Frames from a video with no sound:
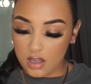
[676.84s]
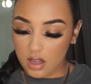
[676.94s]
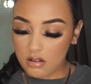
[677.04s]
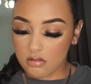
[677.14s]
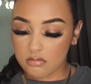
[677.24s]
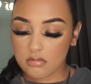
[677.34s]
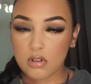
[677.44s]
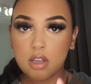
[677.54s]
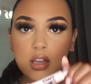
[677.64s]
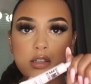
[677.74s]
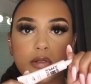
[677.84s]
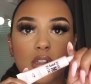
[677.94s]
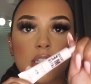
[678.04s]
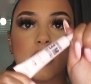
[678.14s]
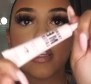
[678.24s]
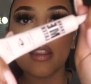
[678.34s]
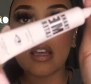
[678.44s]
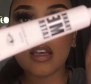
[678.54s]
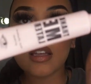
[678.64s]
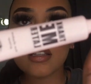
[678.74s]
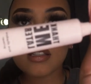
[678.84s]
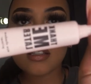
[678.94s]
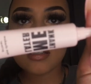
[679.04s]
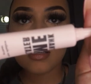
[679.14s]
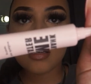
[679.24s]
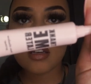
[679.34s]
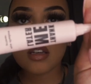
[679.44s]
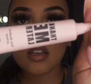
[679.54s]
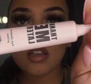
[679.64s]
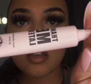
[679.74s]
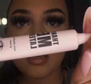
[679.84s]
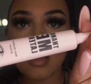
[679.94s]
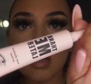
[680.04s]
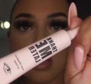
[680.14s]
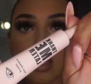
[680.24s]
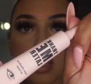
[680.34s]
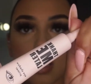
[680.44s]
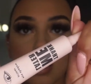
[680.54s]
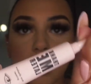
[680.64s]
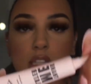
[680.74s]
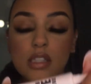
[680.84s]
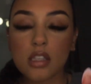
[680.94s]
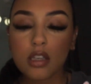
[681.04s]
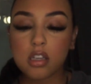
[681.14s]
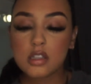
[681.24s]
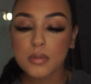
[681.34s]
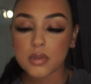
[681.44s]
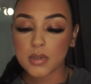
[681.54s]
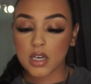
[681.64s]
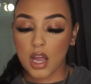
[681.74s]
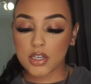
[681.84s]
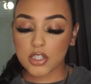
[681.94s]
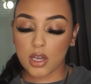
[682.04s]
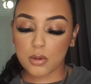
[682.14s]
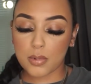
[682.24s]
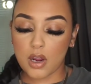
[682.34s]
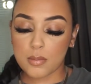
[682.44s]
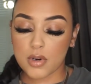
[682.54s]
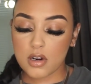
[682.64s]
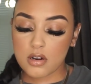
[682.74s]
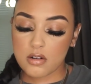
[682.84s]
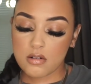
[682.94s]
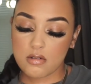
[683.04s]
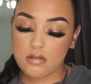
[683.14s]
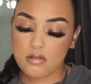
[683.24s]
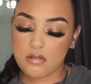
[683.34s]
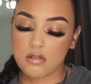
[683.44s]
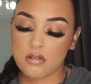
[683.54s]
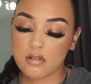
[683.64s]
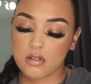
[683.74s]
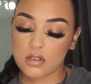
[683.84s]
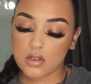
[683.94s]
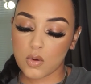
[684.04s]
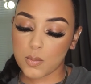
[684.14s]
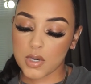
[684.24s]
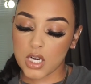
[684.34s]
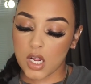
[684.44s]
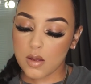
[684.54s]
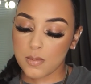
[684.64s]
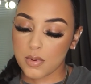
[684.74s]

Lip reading: Oh, okay. So it looks like this, and it's supposed to be an eyeshadow primer. Let's open it up.